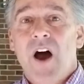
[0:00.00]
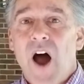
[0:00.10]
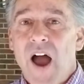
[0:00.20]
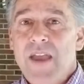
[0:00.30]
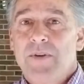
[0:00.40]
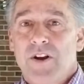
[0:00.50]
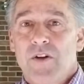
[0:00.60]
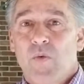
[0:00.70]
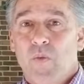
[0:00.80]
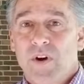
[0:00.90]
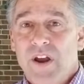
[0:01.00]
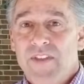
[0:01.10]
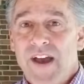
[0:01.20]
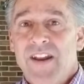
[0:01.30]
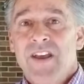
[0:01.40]
I'm here to work on
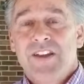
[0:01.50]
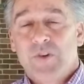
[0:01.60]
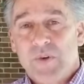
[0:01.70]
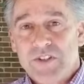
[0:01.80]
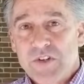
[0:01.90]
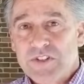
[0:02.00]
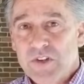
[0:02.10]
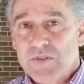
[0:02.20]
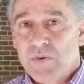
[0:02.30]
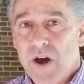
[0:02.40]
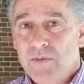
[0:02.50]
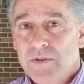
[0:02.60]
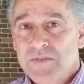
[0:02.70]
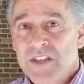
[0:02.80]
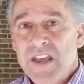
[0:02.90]
that, to reduce those
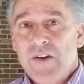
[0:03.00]
problems,